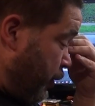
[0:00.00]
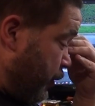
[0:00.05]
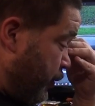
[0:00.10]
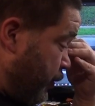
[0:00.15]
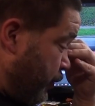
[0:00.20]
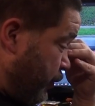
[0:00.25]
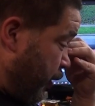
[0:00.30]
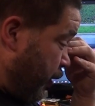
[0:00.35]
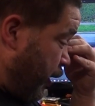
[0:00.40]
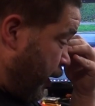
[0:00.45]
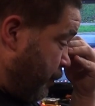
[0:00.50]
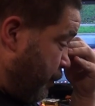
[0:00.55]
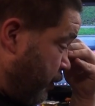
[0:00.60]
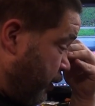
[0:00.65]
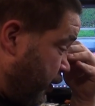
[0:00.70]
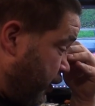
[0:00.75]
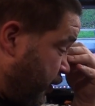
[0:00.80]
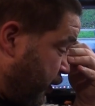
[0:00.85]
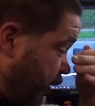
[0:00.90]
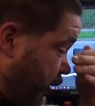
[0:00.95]
I thought, yep,
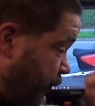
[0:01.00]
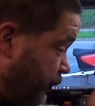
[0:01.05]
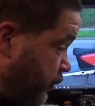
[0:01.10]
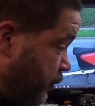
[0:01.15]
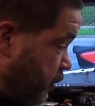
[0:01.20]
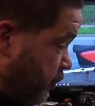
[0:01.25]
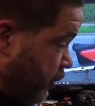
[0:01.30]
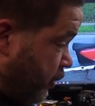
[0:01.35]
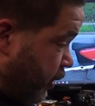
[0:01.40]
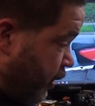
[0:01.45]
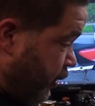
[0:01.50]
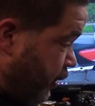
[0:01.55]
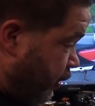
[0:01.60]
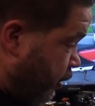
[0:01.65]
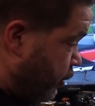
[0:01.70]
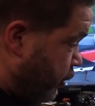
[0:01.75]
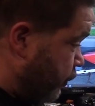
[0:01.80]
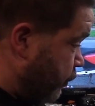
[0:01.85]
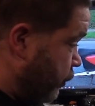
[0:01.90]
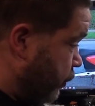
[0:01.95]
I can see a few in there
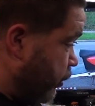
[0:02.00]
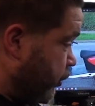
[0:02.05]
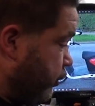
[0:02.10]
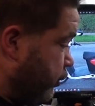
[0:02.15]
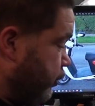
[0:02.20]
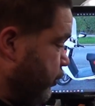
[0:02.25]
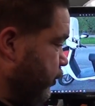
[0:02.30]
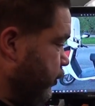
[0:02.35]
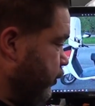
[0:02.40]
that I want,